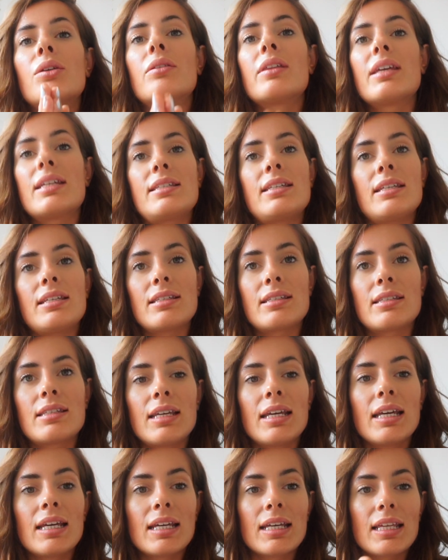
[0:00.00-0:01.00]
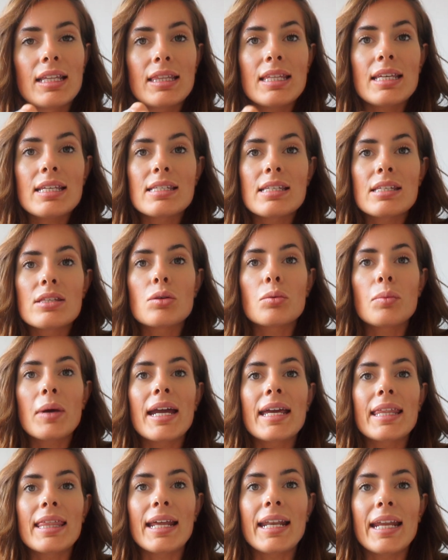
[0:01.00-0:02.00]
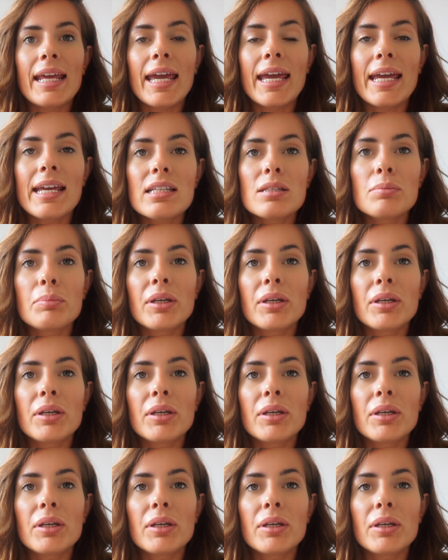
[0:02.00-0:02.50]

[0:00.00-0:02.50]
this is the way that it is.